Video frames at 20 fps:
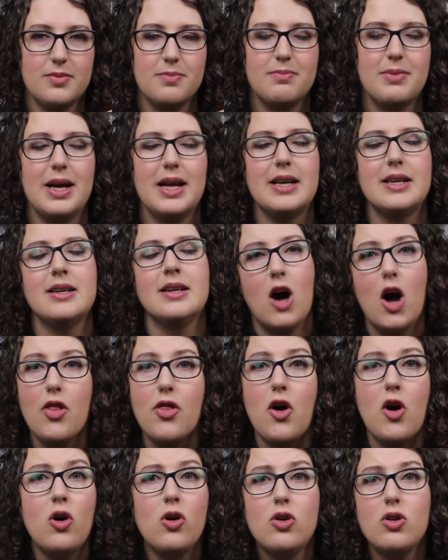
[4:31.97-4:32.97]
but on
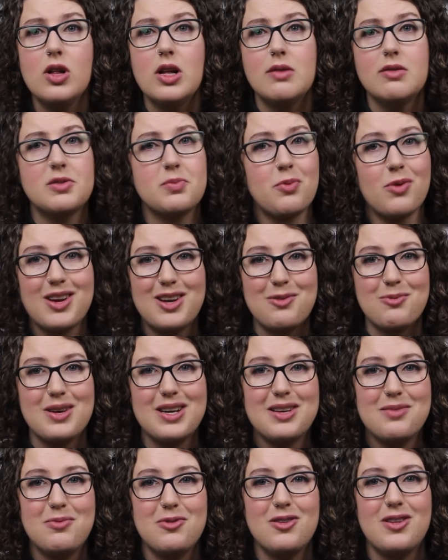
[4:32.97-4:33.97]
the whole, it was pretty
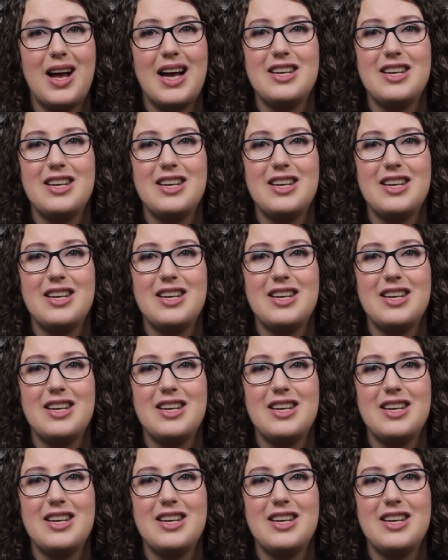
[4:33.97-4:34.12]
readable.